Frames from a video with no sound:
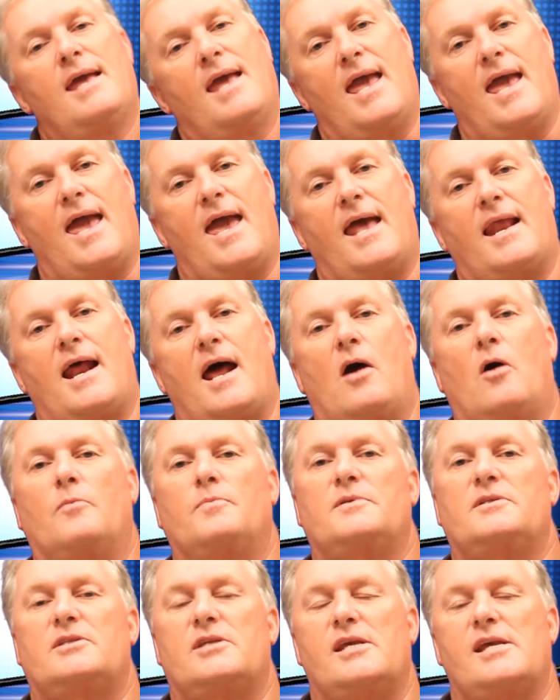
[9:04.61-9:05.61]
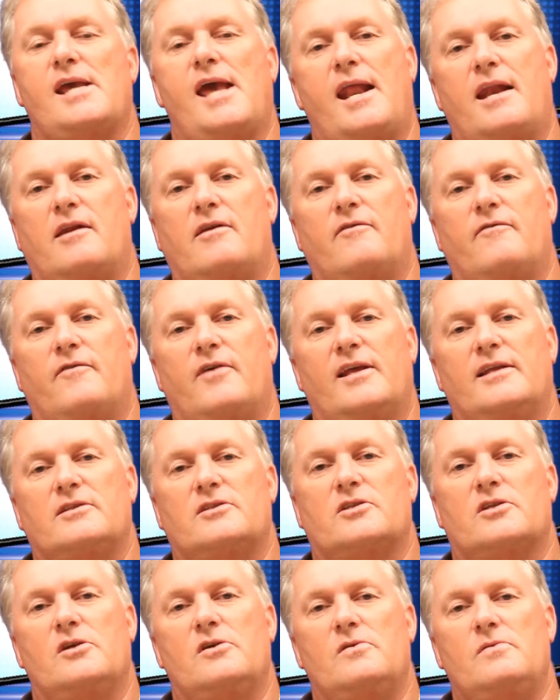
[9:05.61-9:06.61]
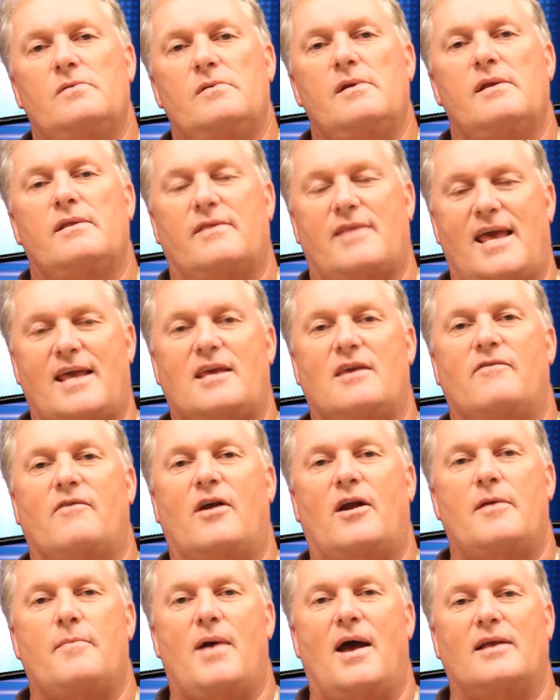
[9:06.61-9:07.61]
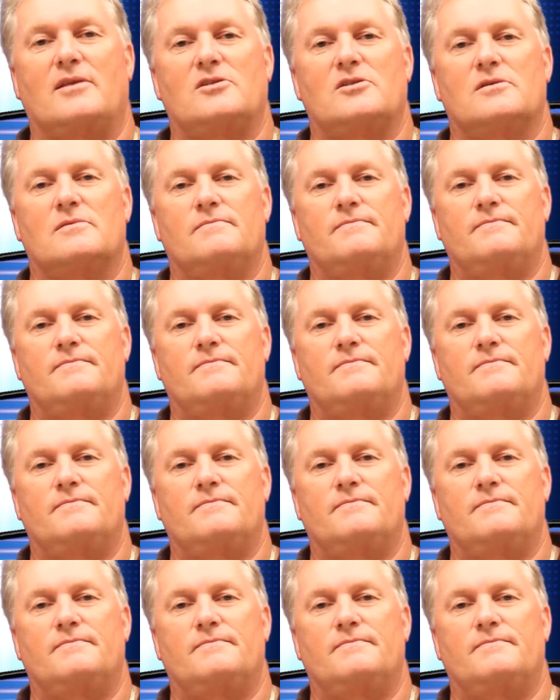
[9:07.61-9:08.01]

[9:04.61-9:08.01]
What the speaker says: And I hope to see you at an event soon. Thank you very much.